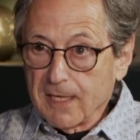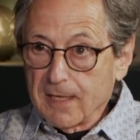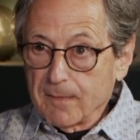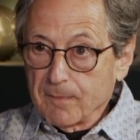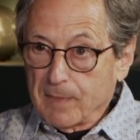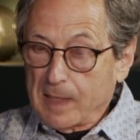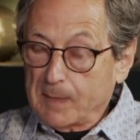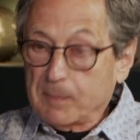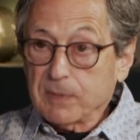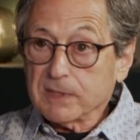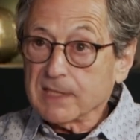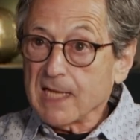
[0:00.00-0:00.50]

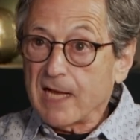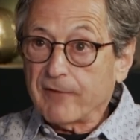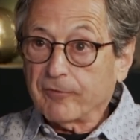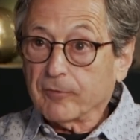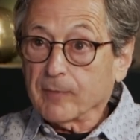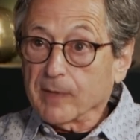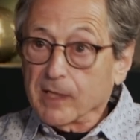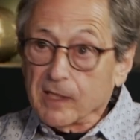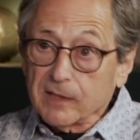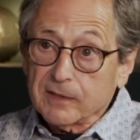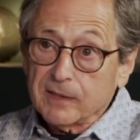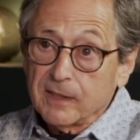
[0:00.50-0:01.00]
People die
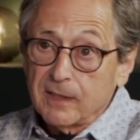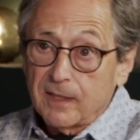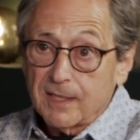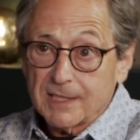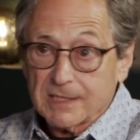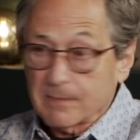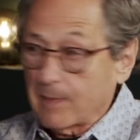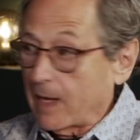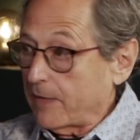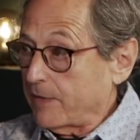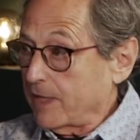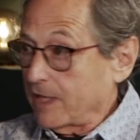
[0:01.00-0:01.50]
from
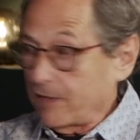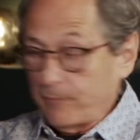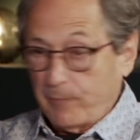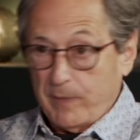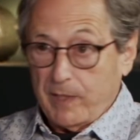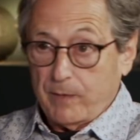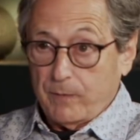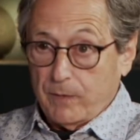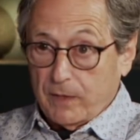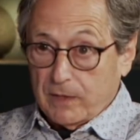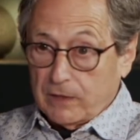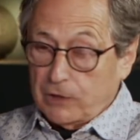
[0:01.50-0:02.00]
alcoholism. I think we
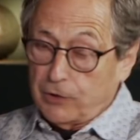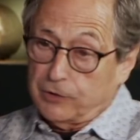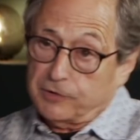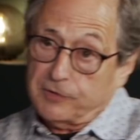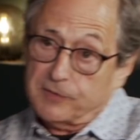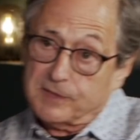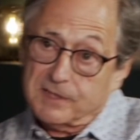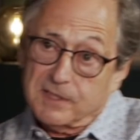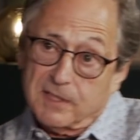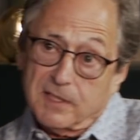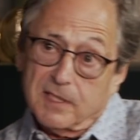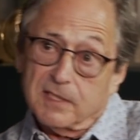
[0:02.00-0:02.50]
looked at the
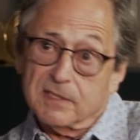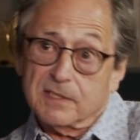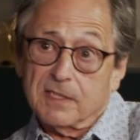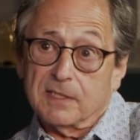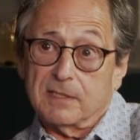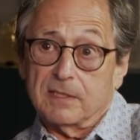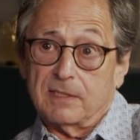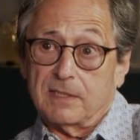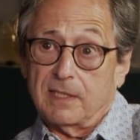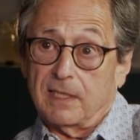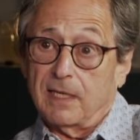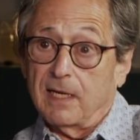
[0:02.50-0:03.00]
statistics
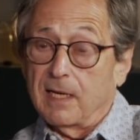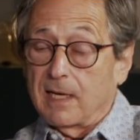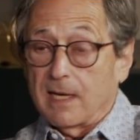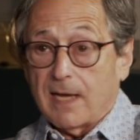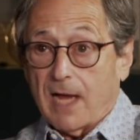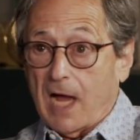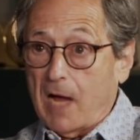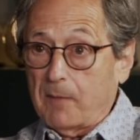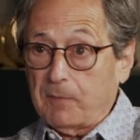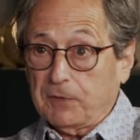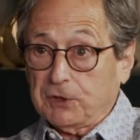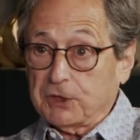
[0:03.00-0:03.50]
and said,
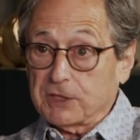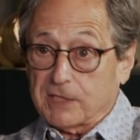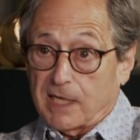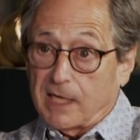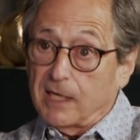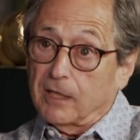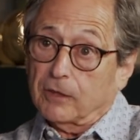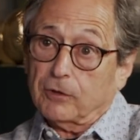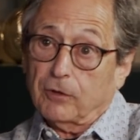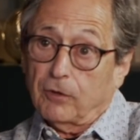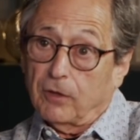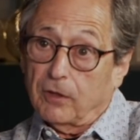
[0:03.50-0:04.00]
how much is
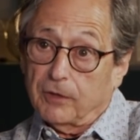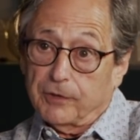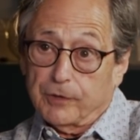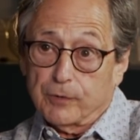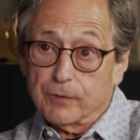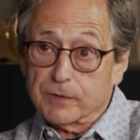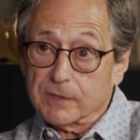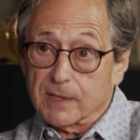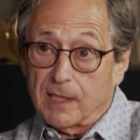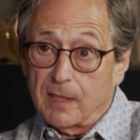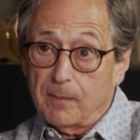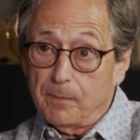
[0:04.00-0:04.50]
alcohol
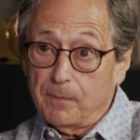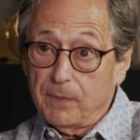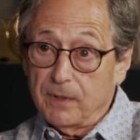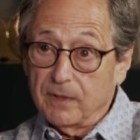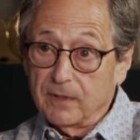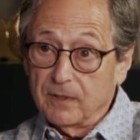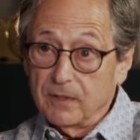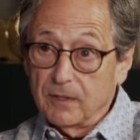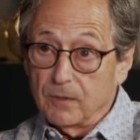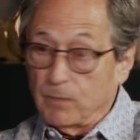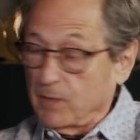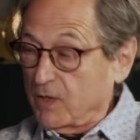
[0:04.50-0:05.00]
use up?
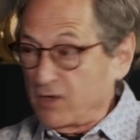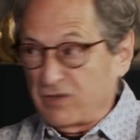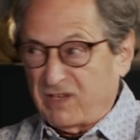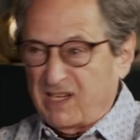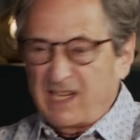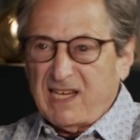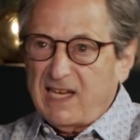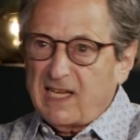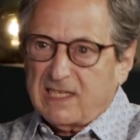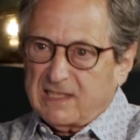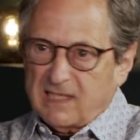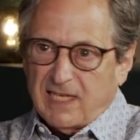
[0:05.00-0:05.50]
We could
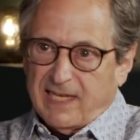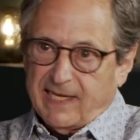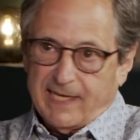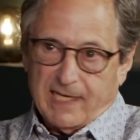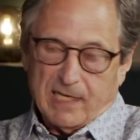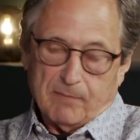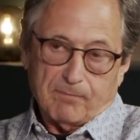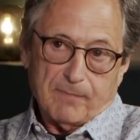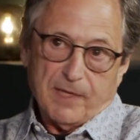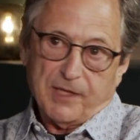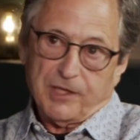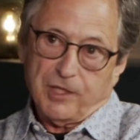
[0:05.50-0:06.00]
easily get a
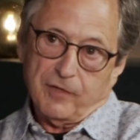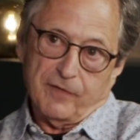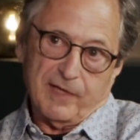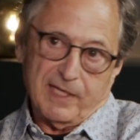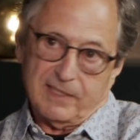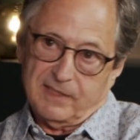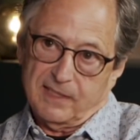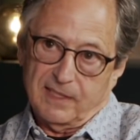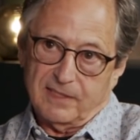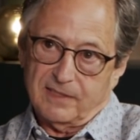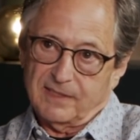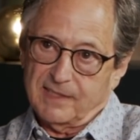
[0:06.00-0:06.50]
month of
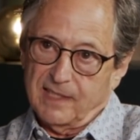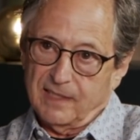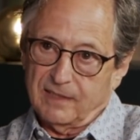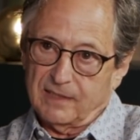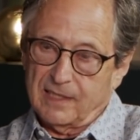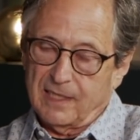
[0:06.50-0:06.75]
excess death.